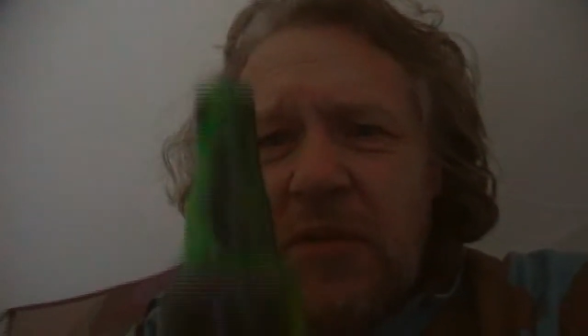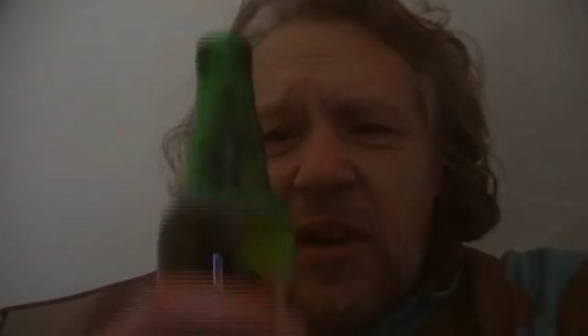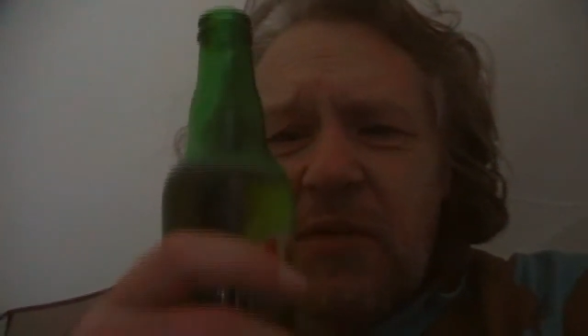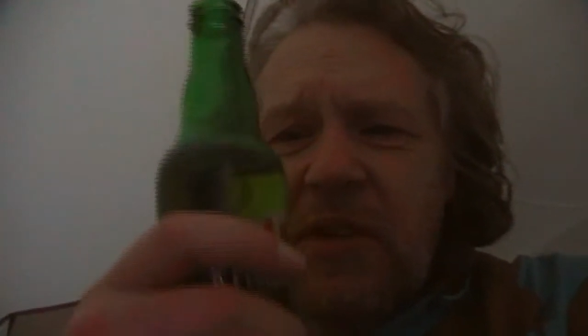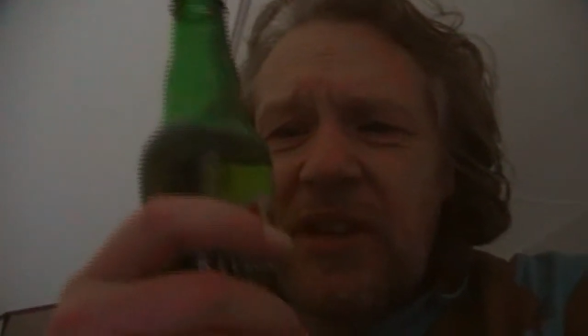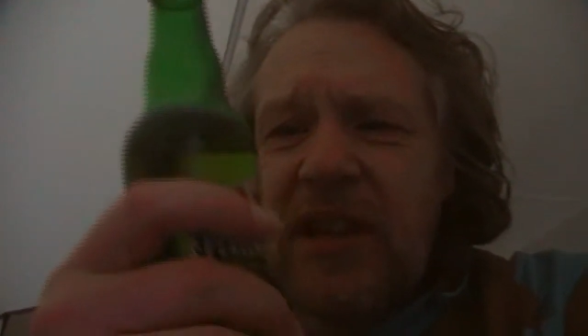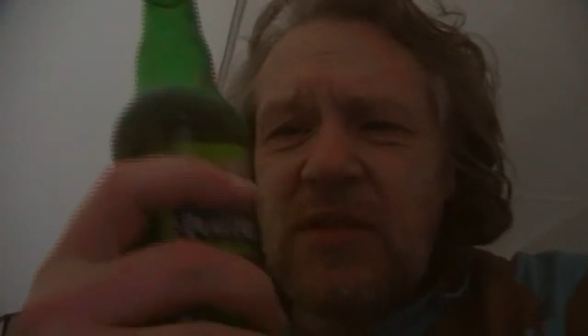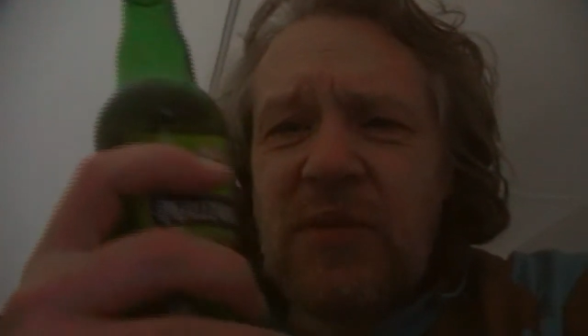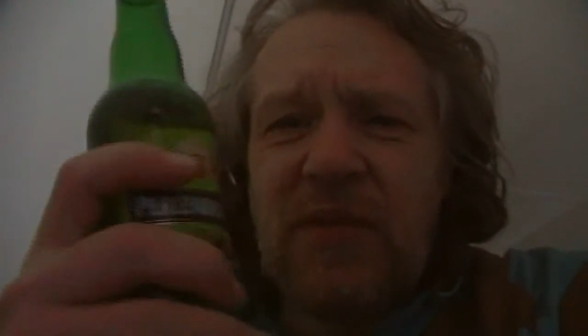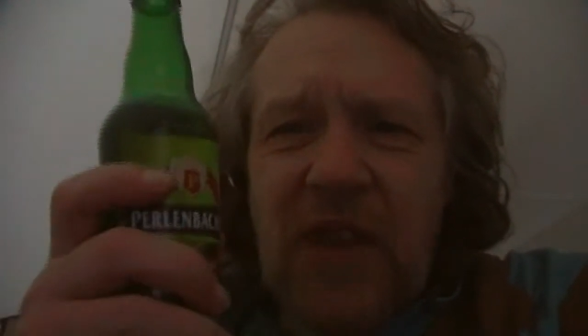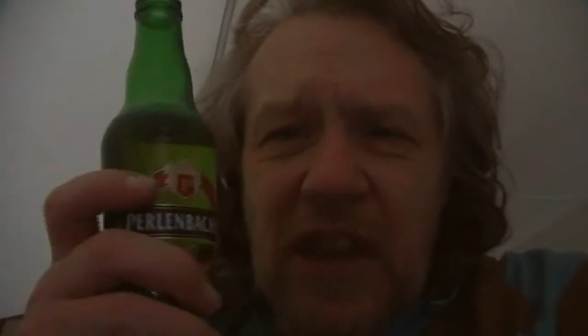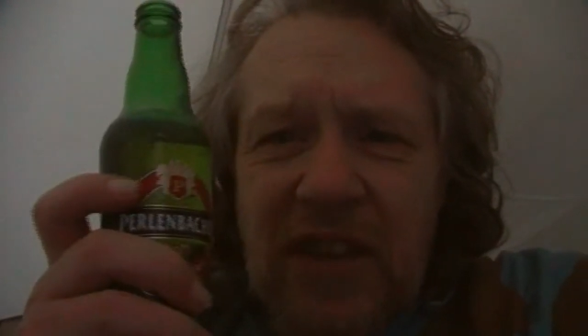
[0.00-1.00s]
But anyway,
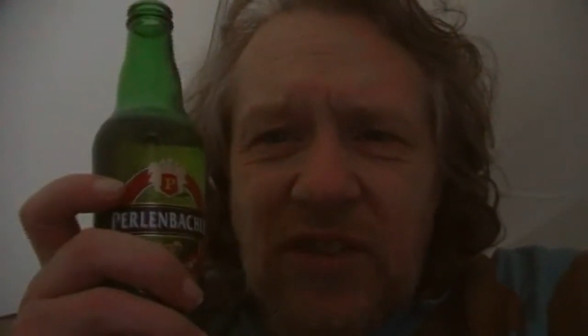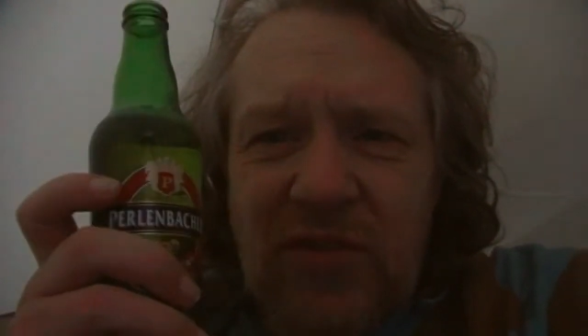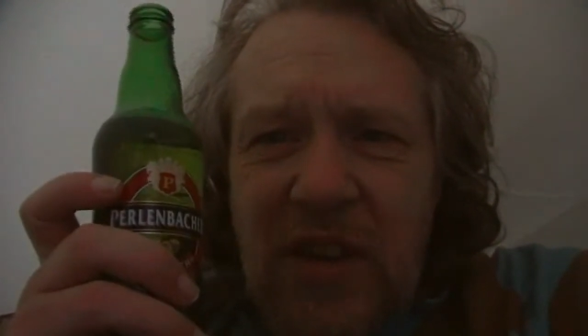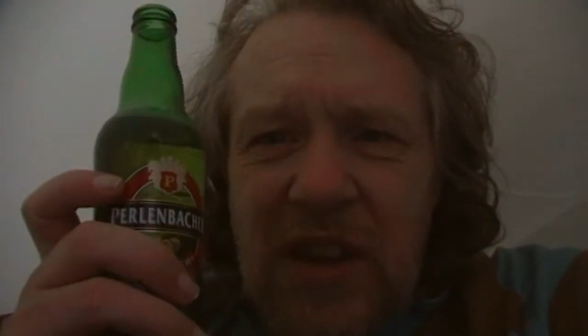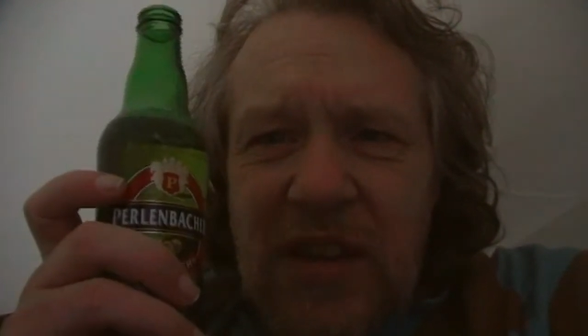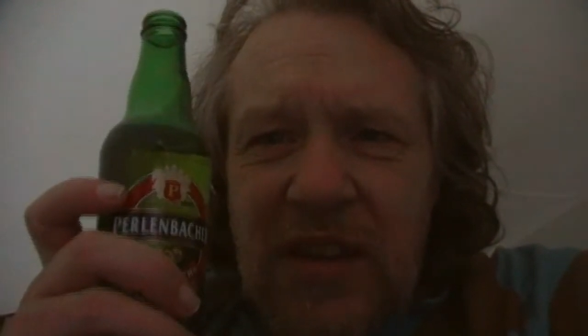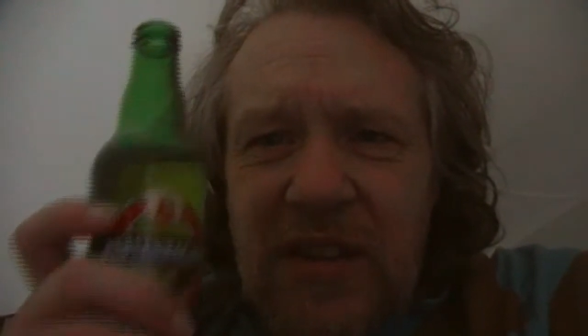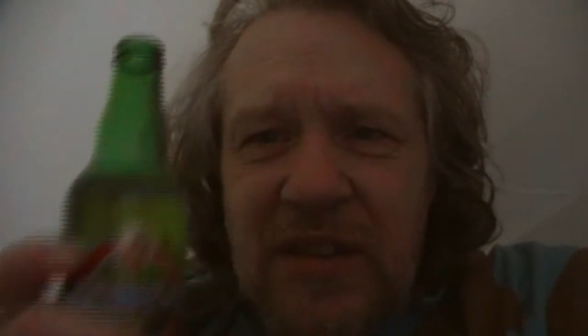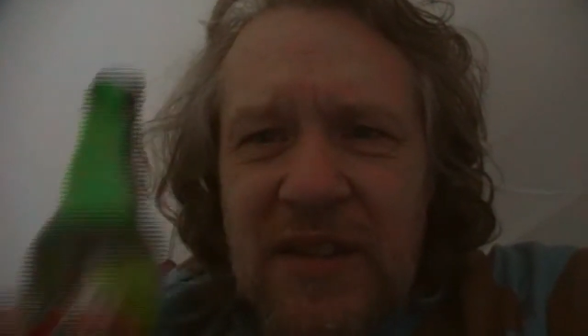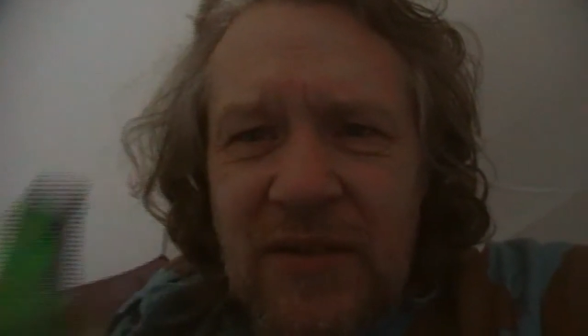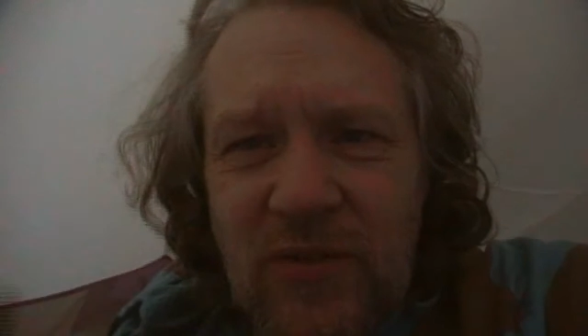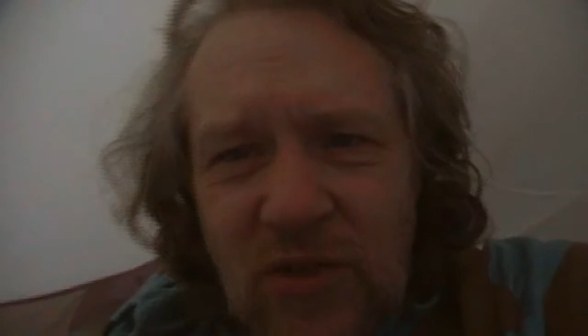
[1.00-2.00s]
that's my first drink.
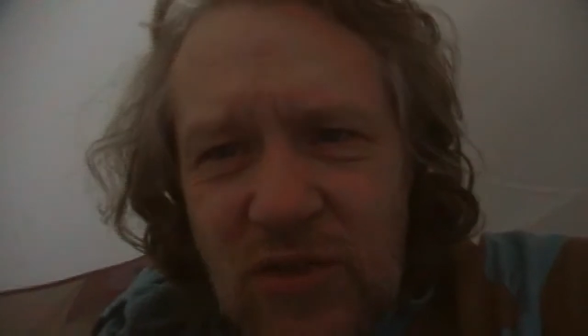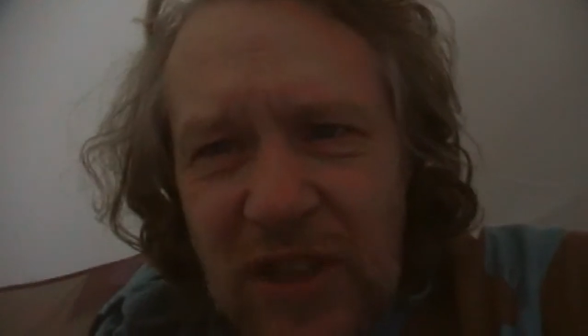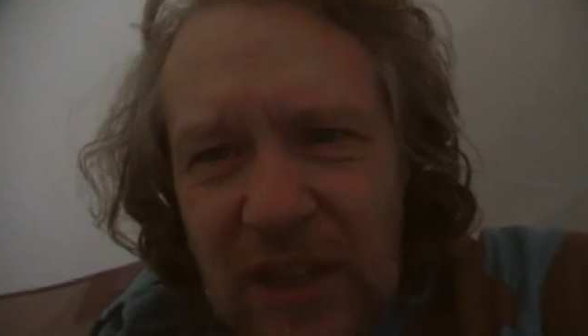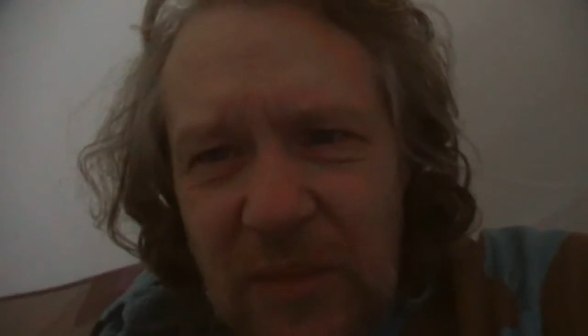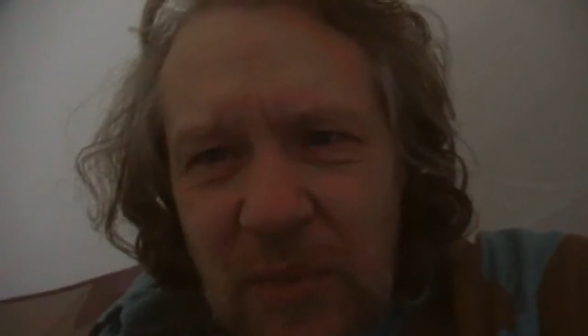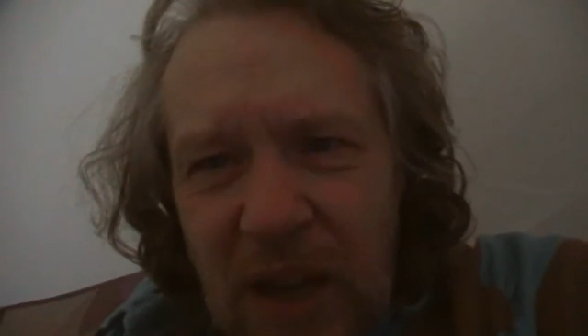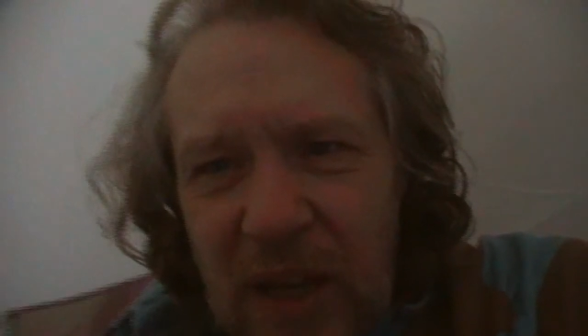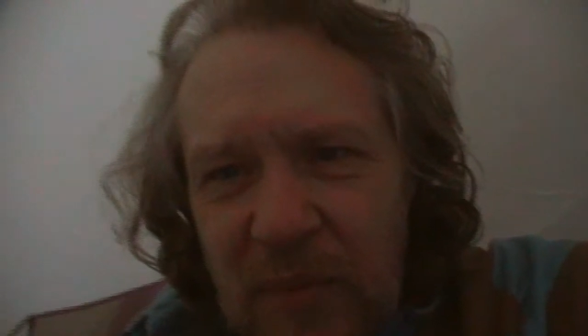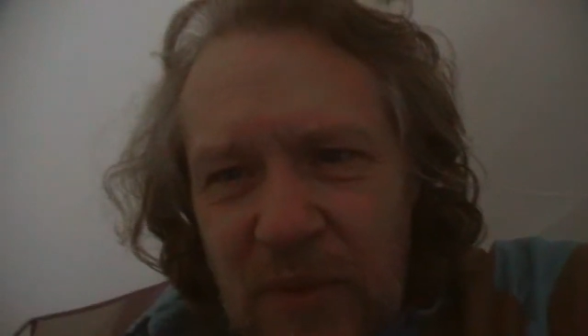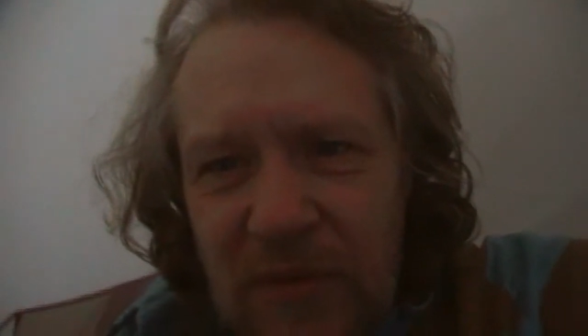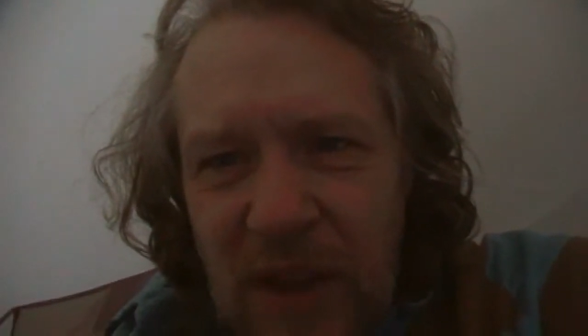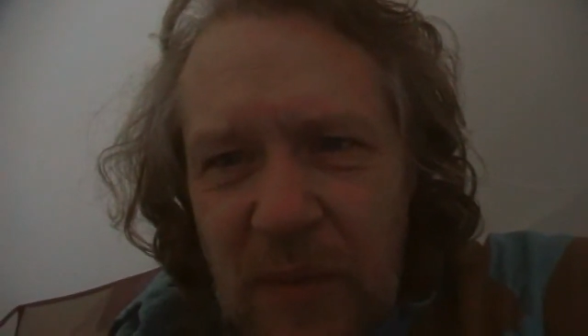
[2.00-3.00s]
Just had a
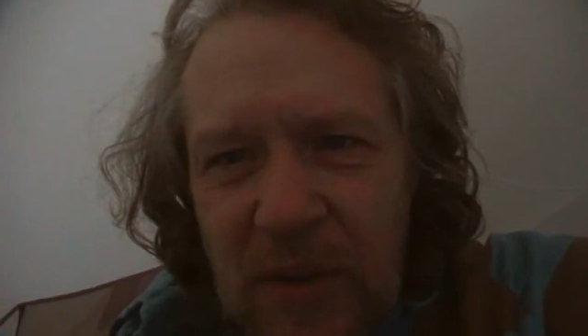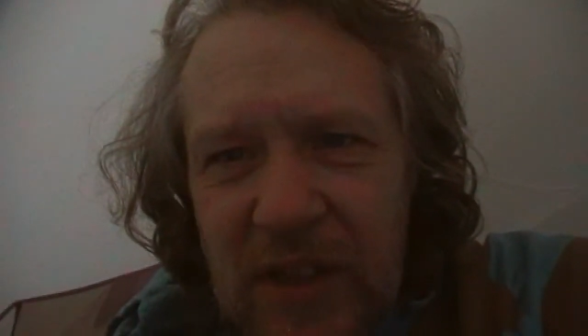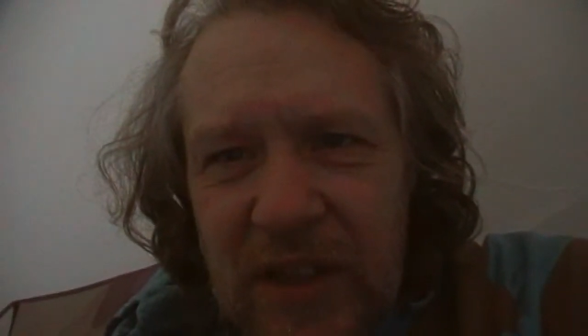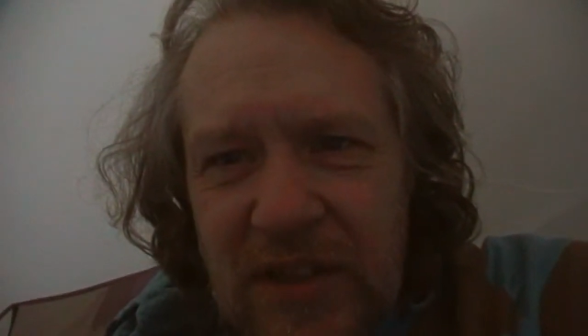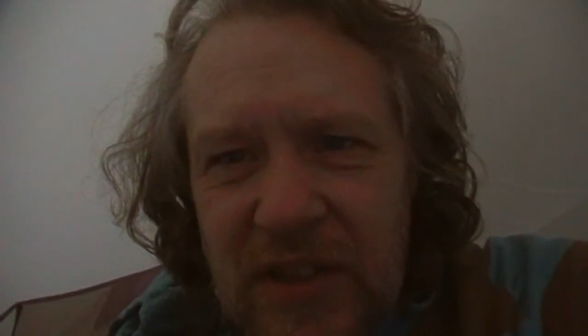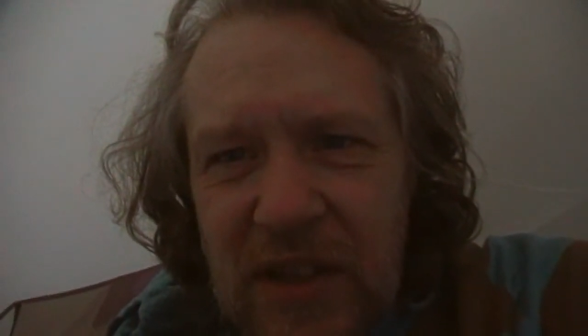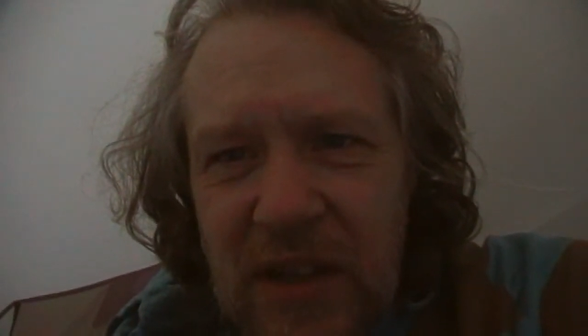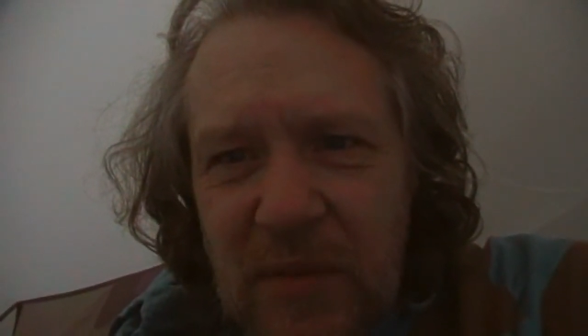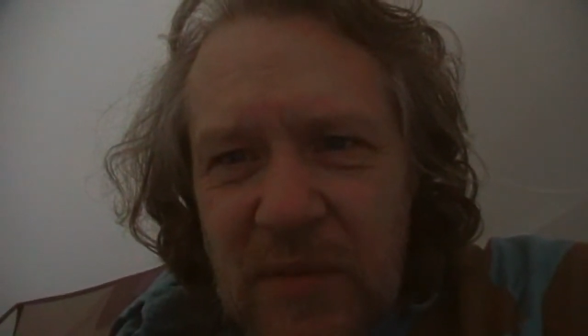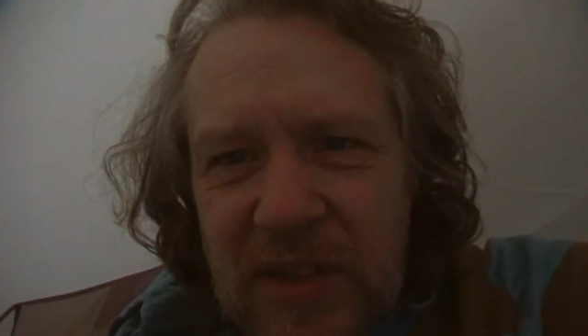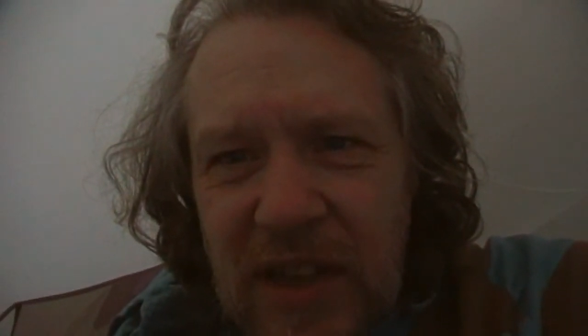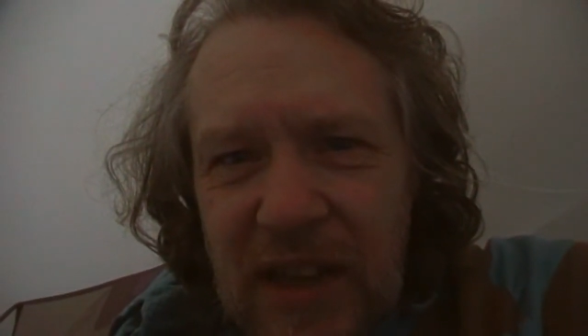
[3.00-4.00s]
pipe of Nepalese in
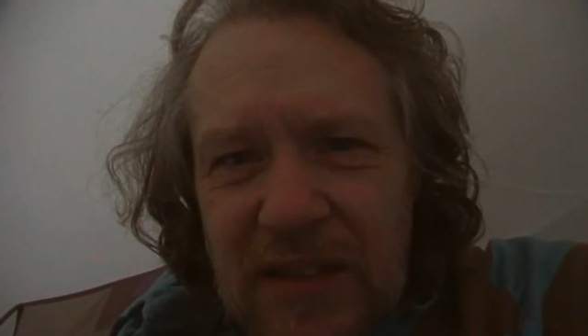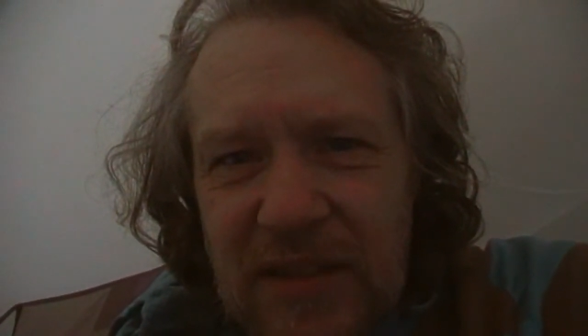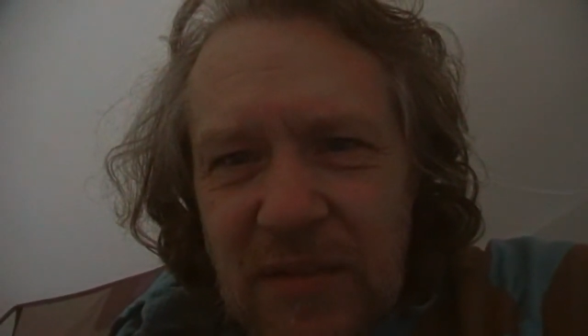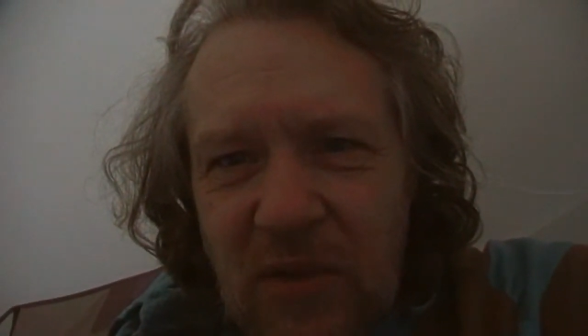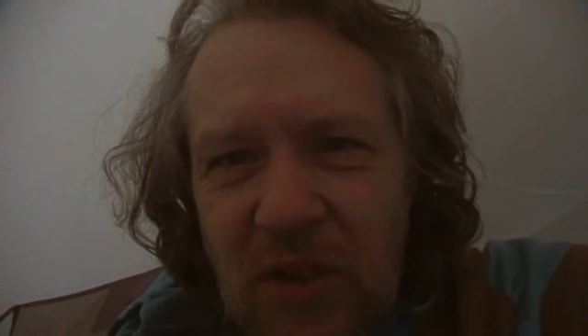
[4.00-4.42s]
my tent.